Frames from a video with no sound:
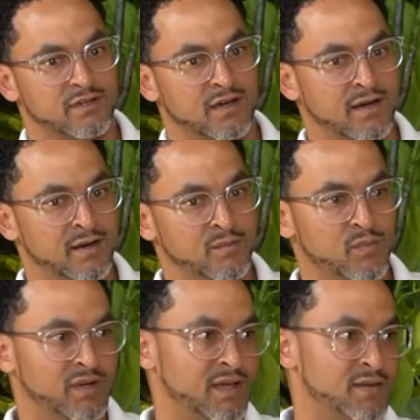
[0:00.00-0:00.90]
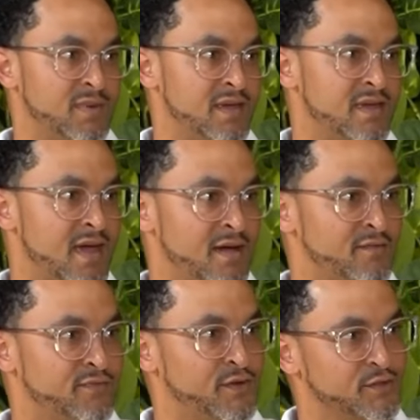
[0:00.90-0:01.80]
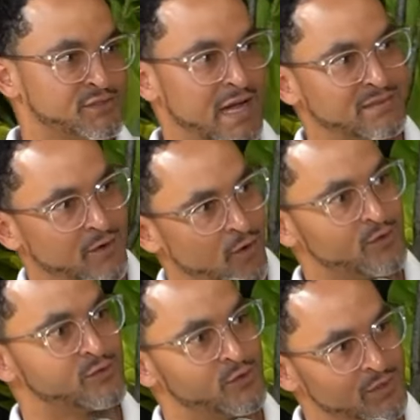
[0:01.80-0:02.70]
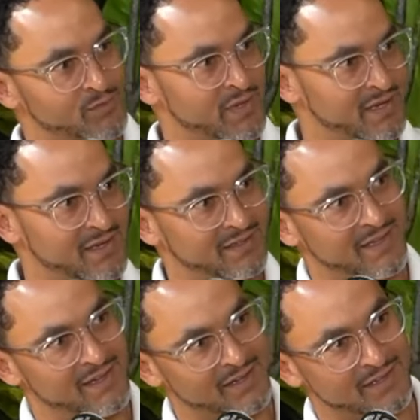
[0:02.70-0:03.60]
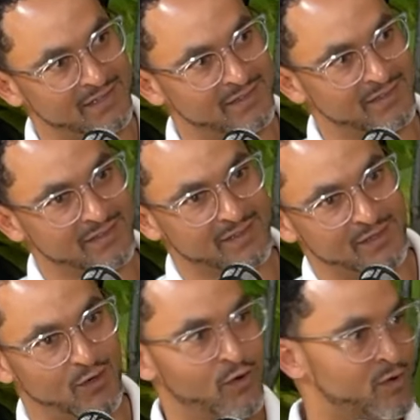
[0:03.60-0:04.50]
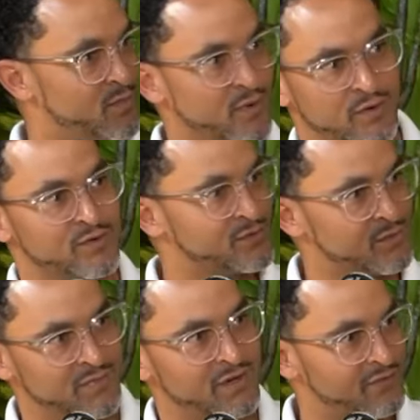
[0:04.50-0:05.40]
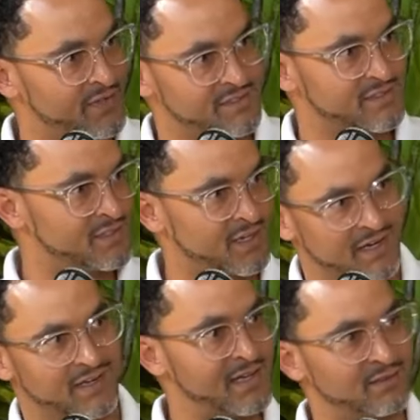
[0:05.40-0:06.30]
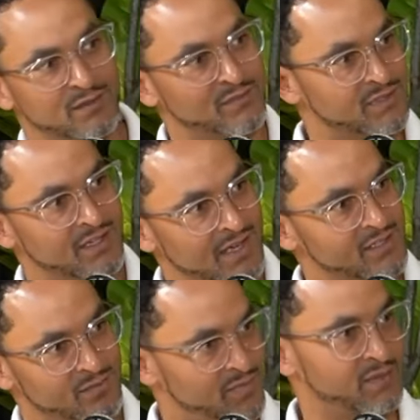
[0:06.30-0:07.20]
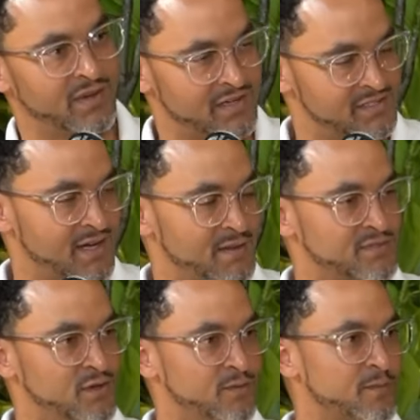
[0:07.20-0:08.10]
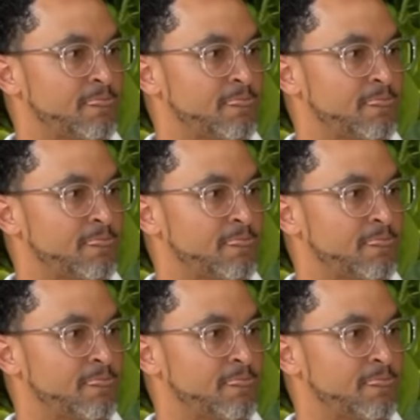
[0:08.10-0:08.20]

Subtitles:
when they may have jobs that aren't so good paying, they can earn some benefits to kind of get them to the next big paying job. So.